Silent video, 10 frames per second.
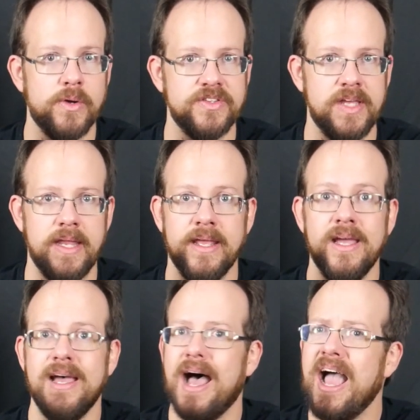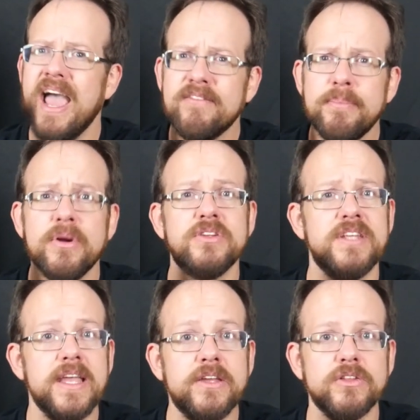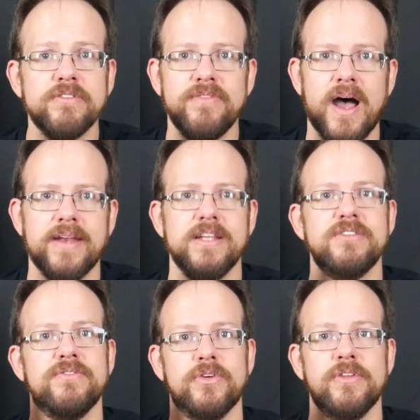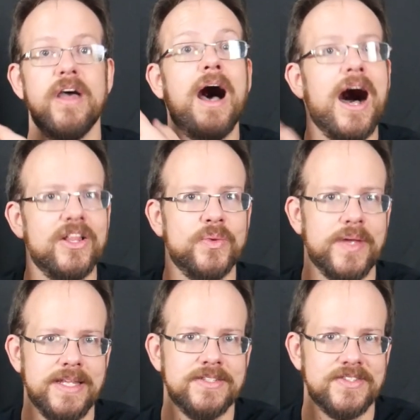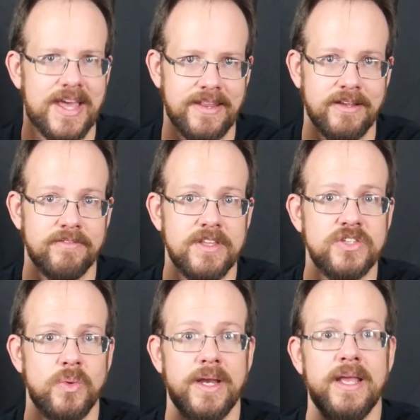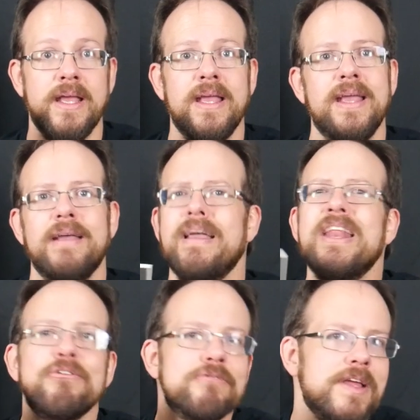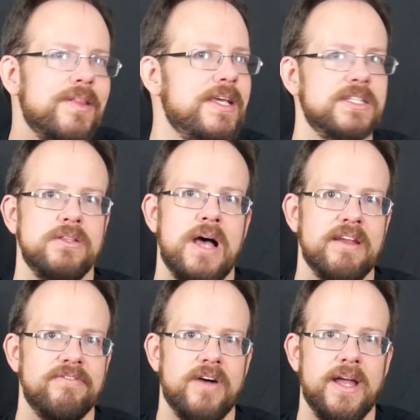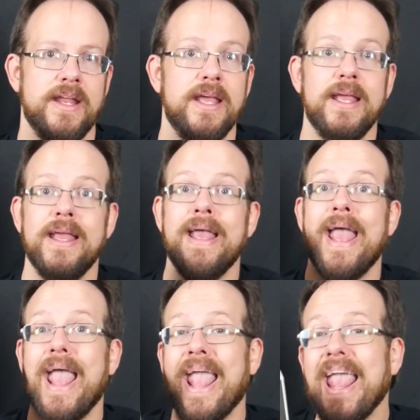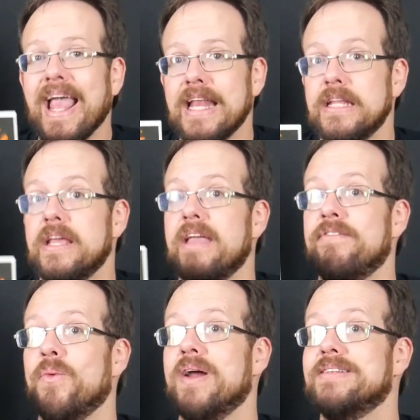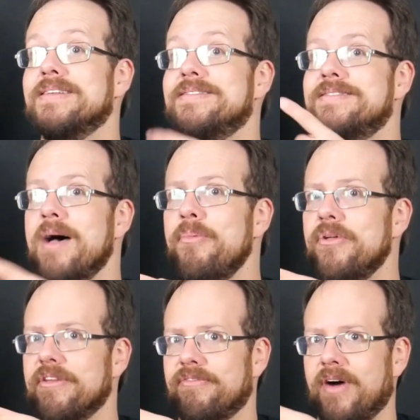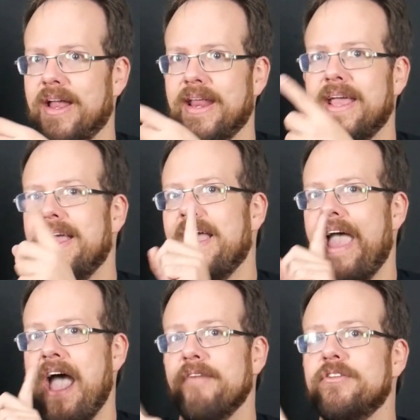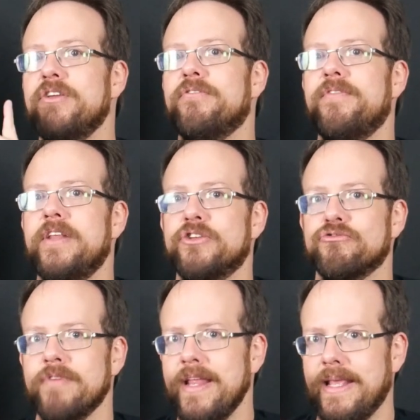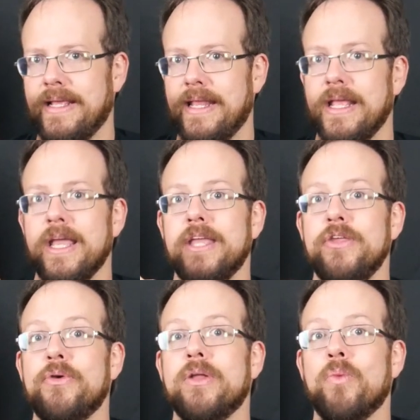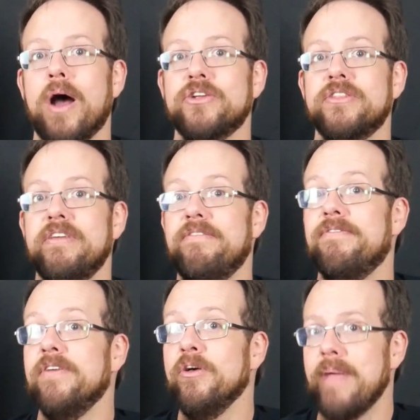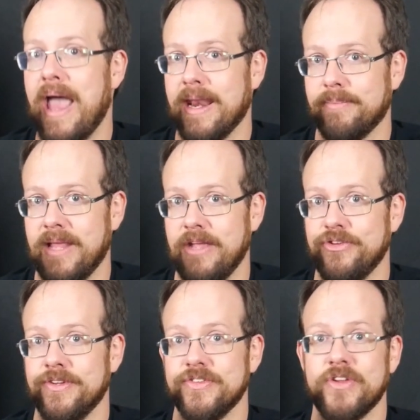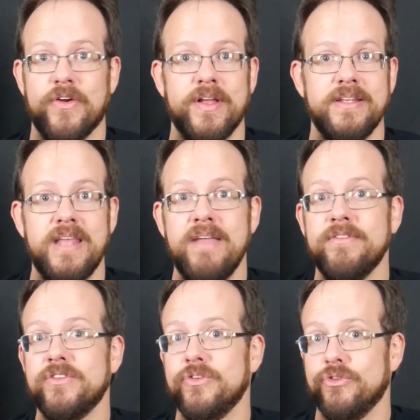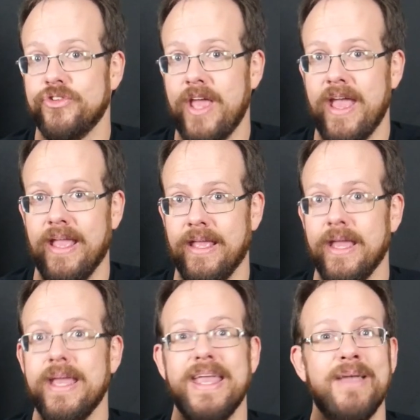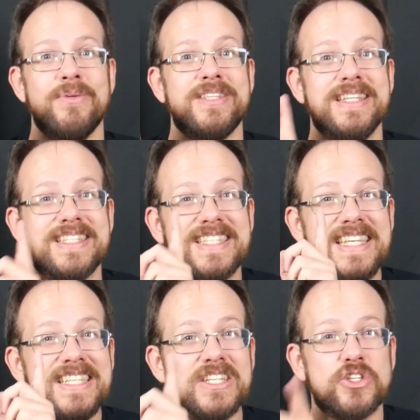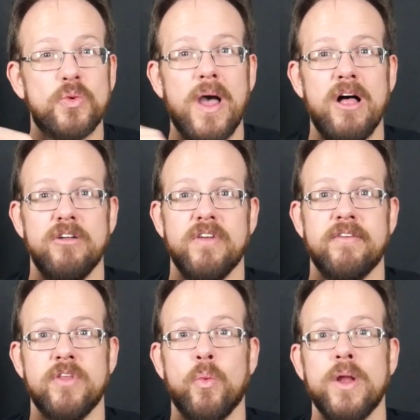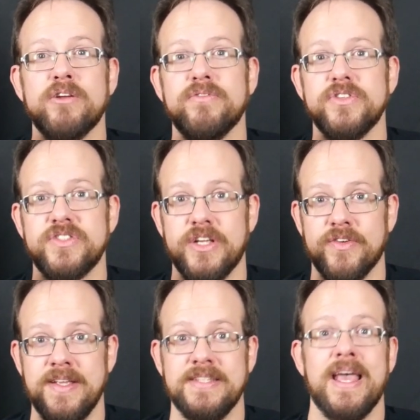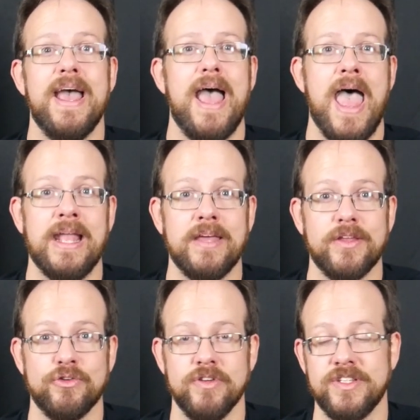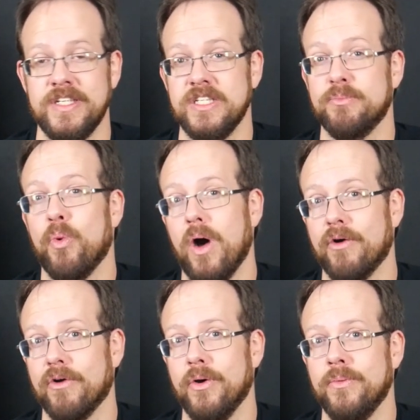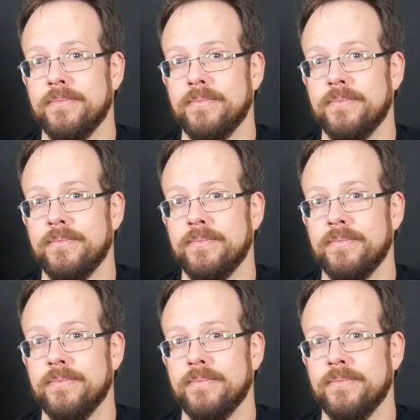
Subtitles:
is in, I have a particular fondness for the Halloween setting of this one, and it really is a lot of fun. And if you want to double the fun, after you finish reading it, you can watch the film adaptation starring David Suchet. It was in season 12 of the wonderful series Agatha Christie's Poirot.